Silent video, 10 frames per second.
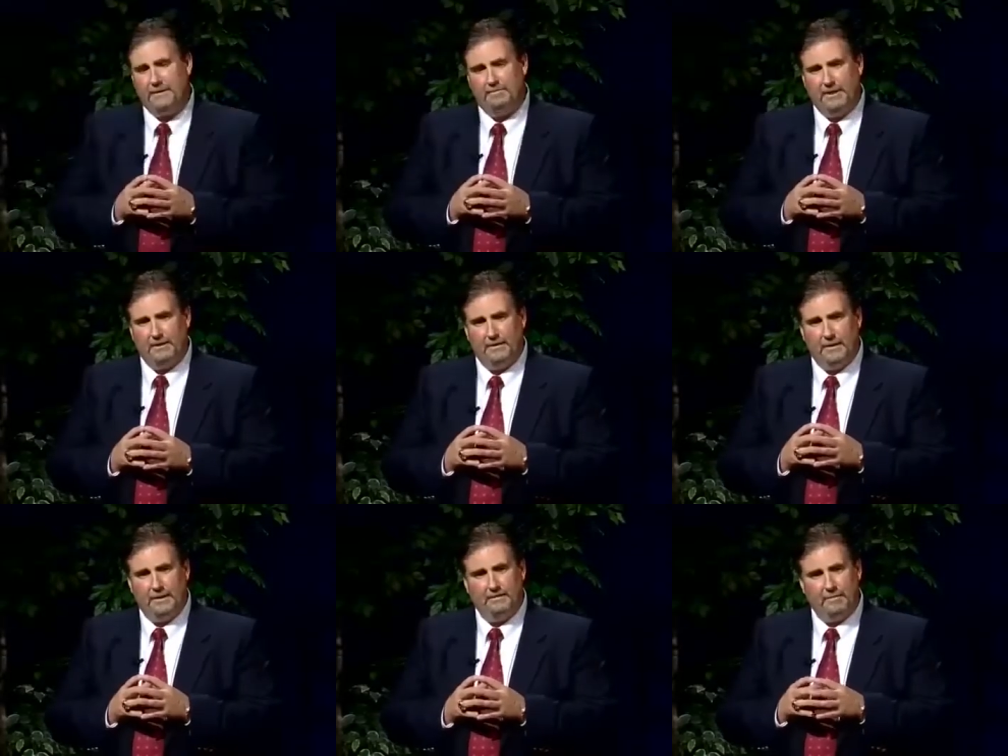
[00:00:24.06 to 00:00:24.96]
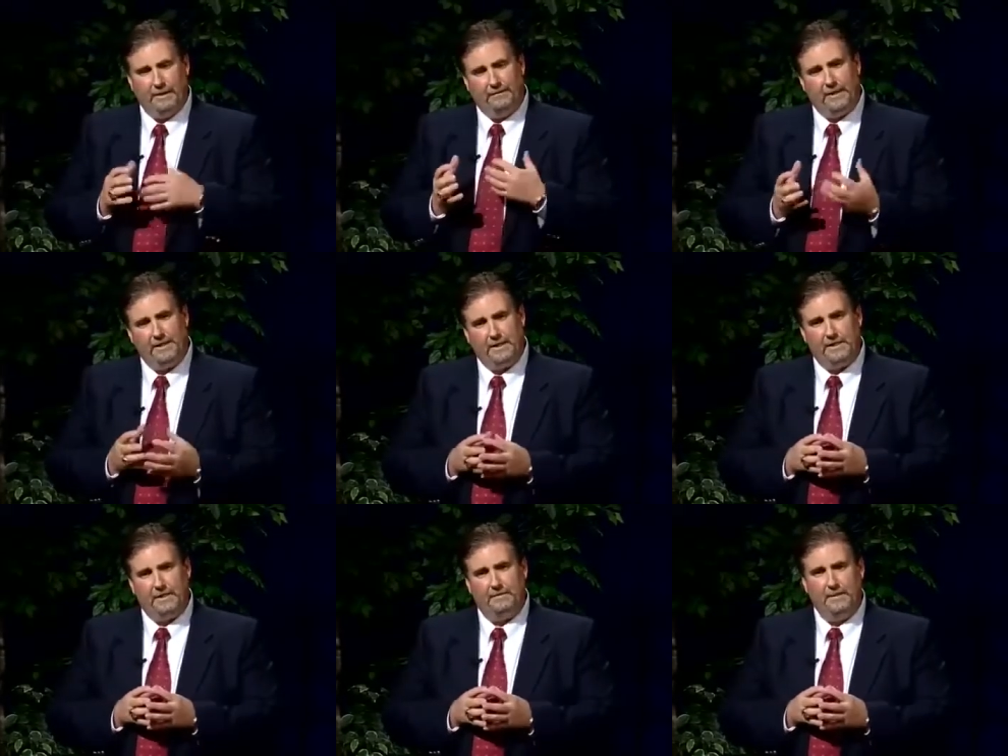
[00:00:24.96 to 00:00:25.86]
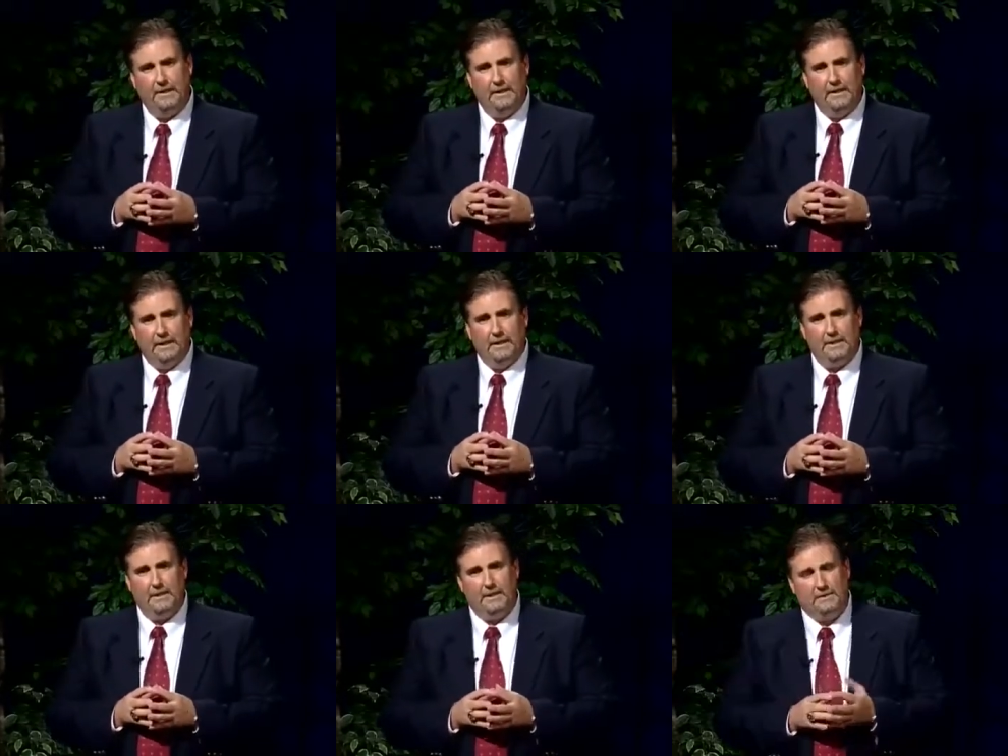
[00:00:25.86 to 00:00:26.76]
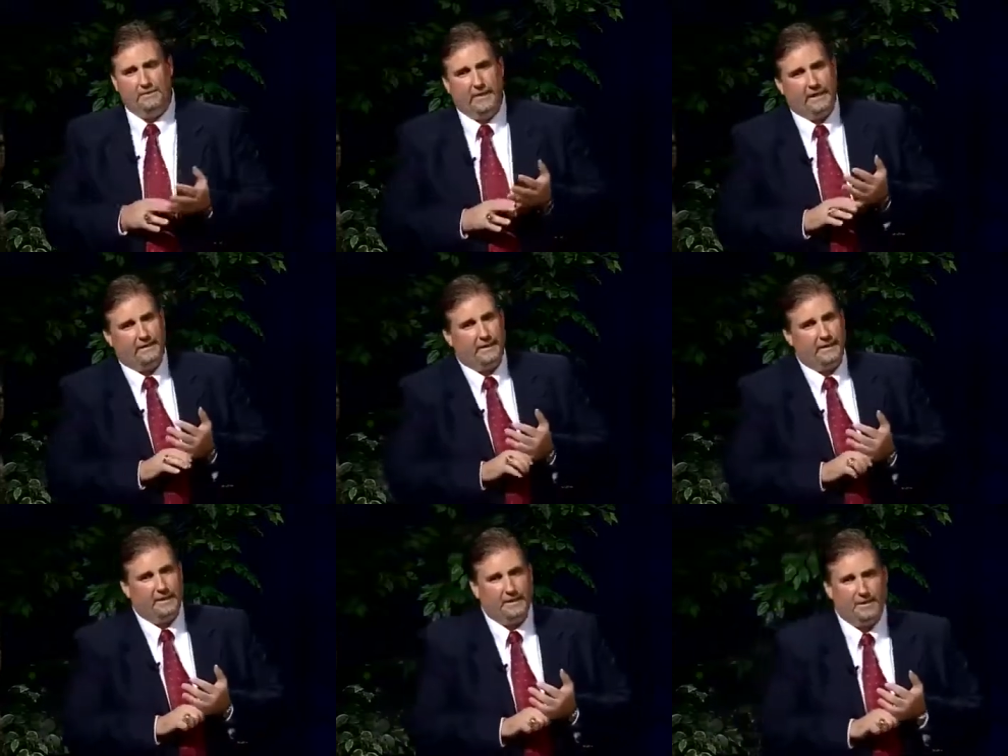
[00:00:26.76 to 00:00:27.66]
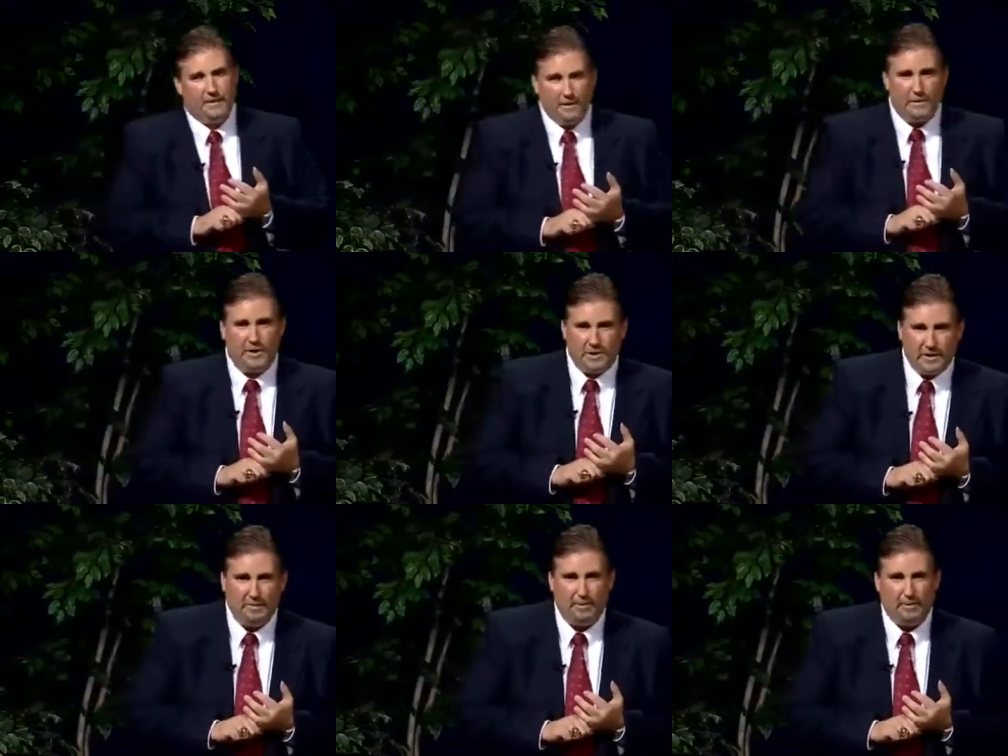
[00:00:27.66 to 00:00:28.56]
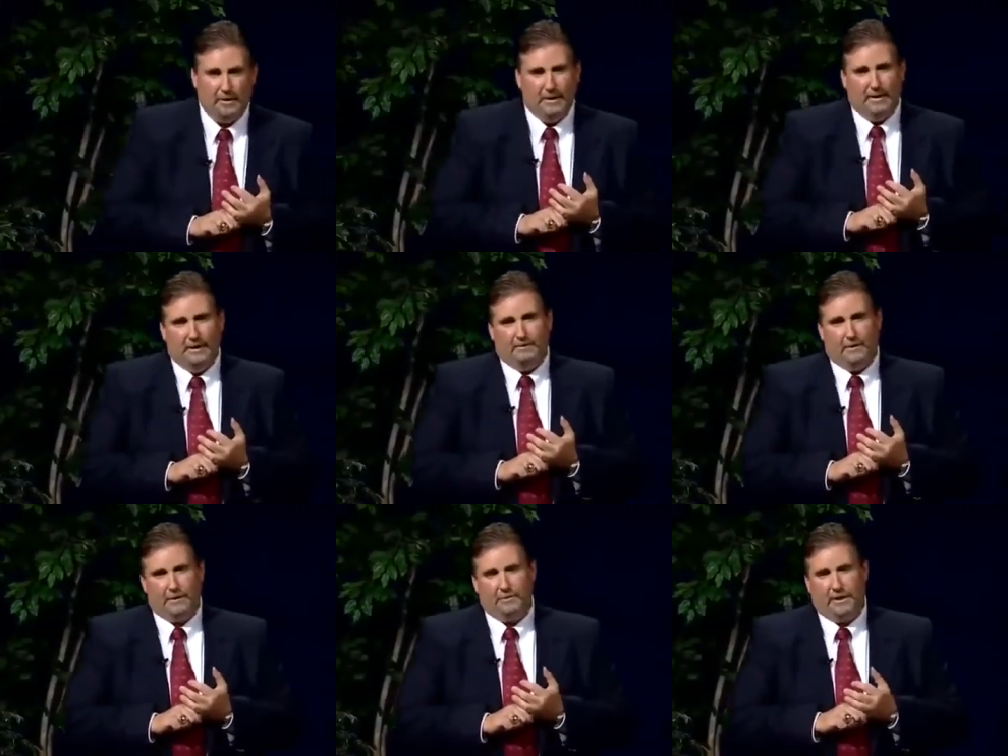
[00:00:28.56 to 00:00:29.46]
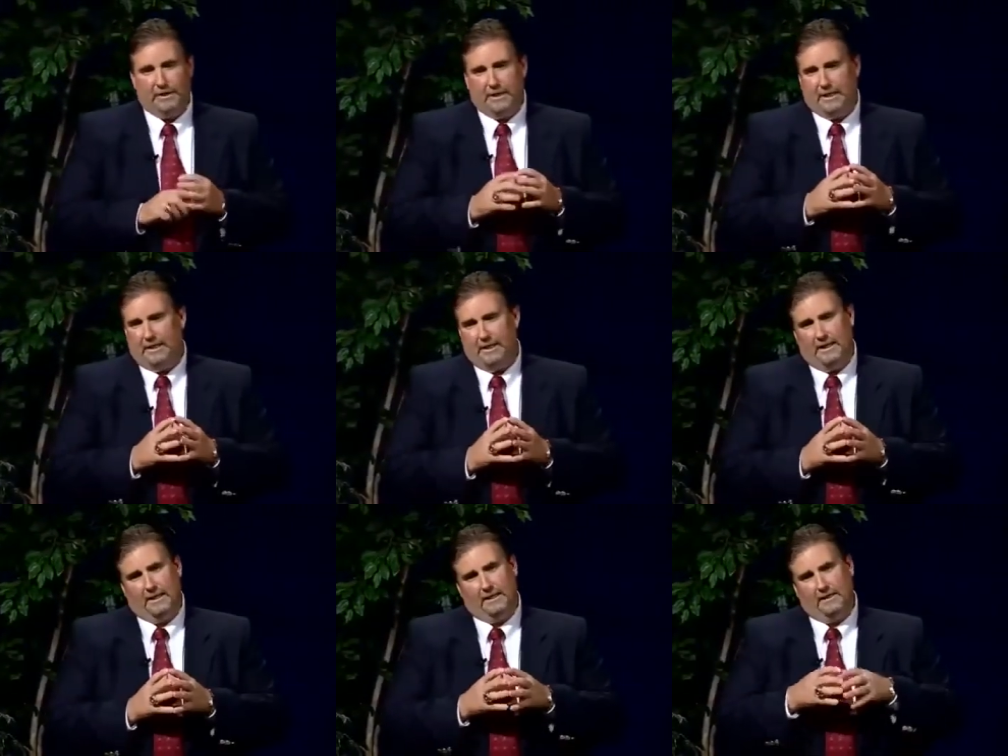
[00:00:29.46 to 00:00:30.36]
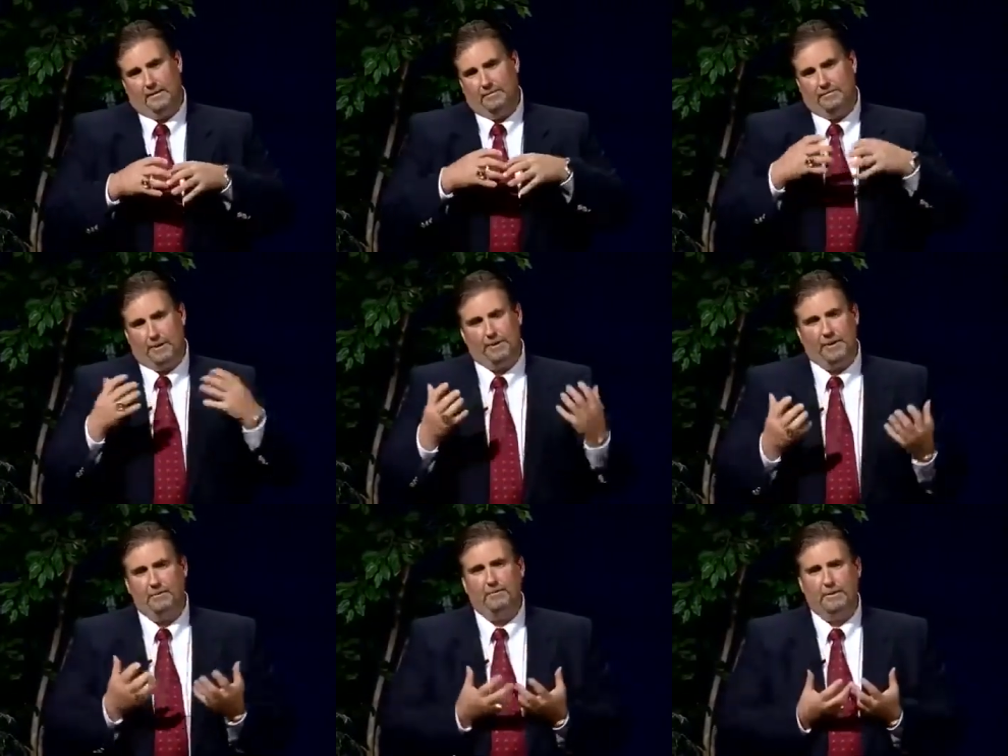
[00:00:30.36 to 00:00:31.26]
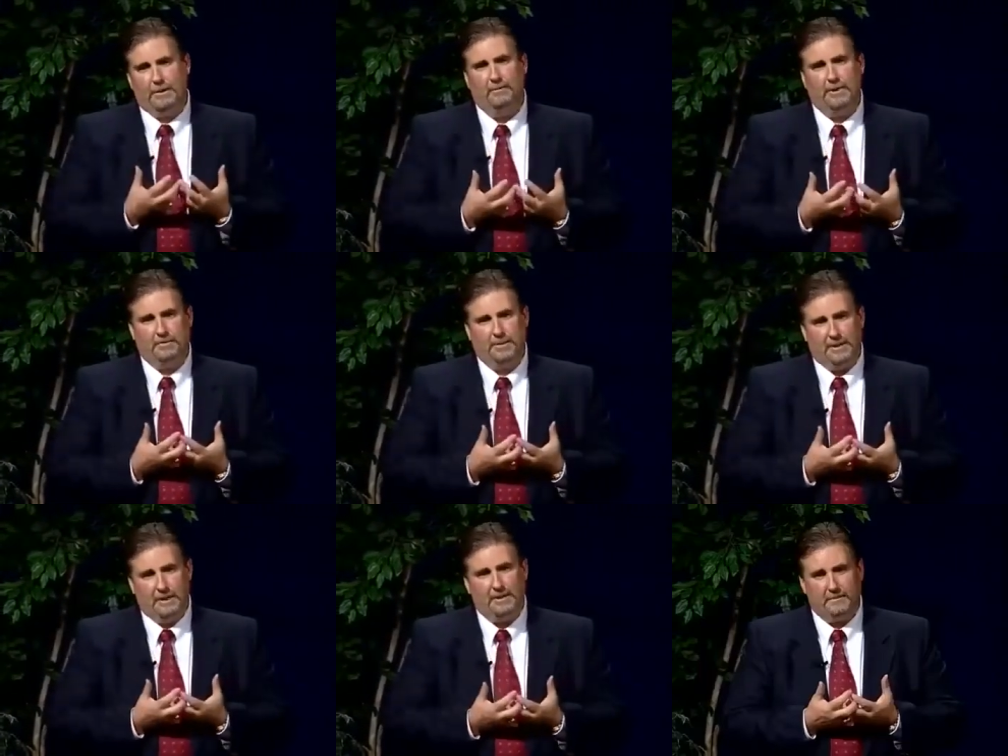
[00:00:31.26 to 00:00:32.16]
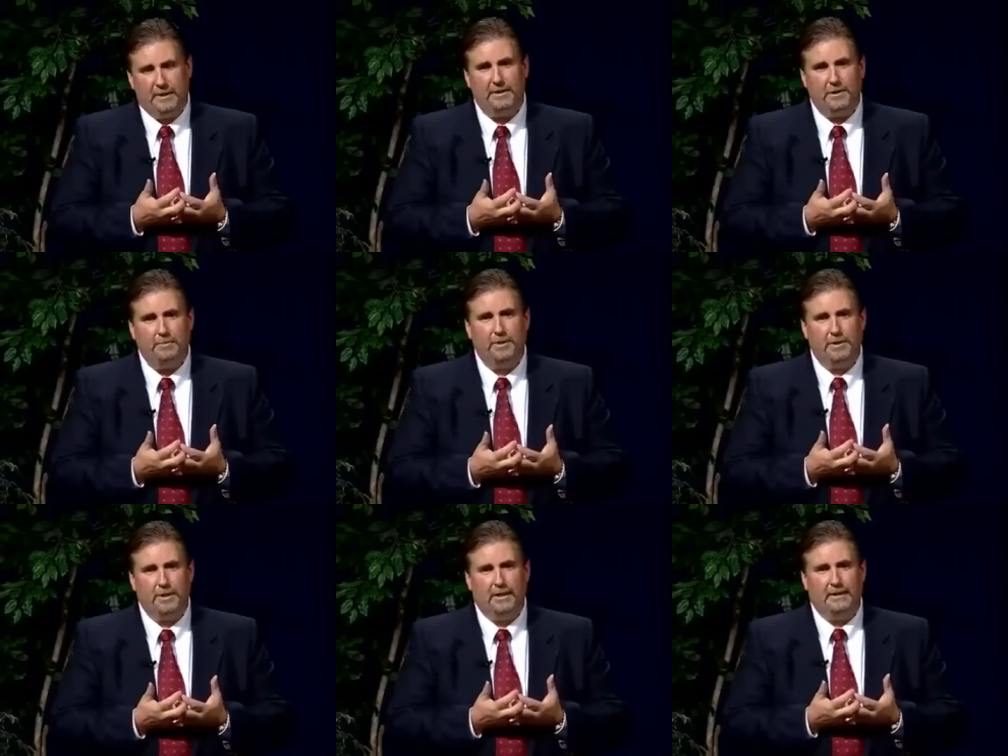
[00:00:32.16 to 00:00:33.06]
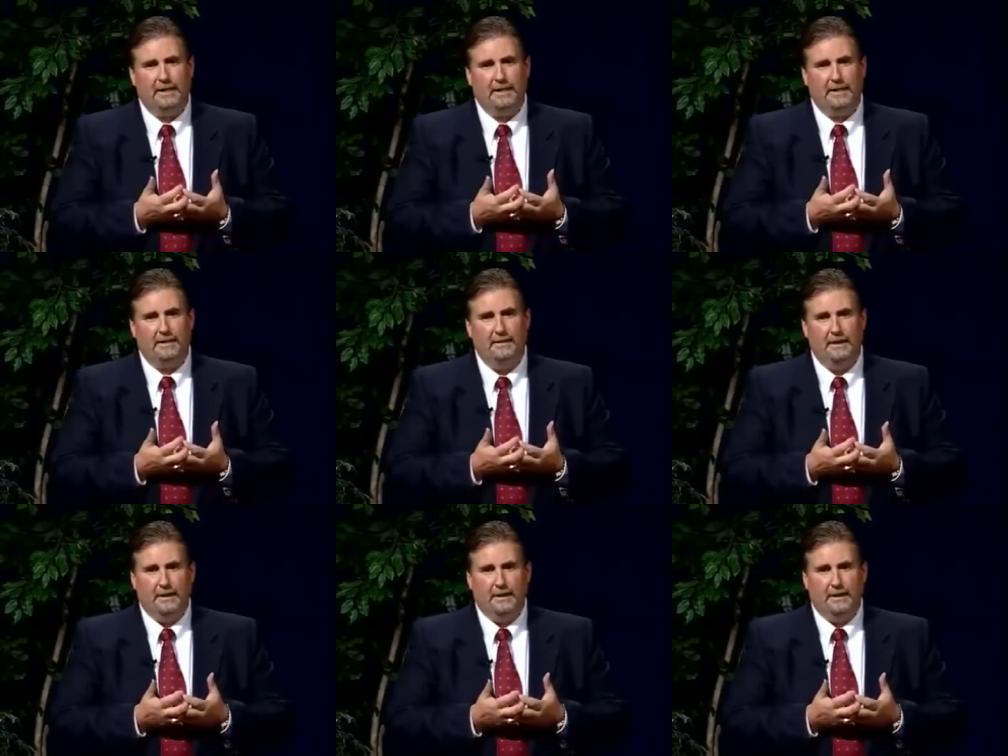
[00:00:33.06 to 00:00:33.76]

this BFS system is just the fact that it is so simple. Folks, we can take any person that really wants to potentially be a superstar right now,